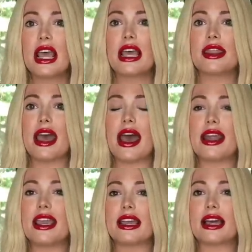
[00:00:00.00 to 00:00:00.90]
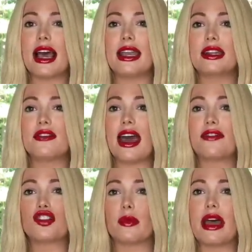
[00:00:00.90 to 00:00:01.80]
that it kind of
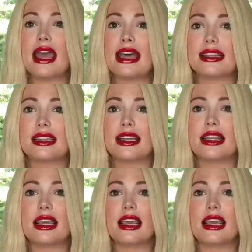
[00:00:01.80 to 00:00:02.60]
after my exit,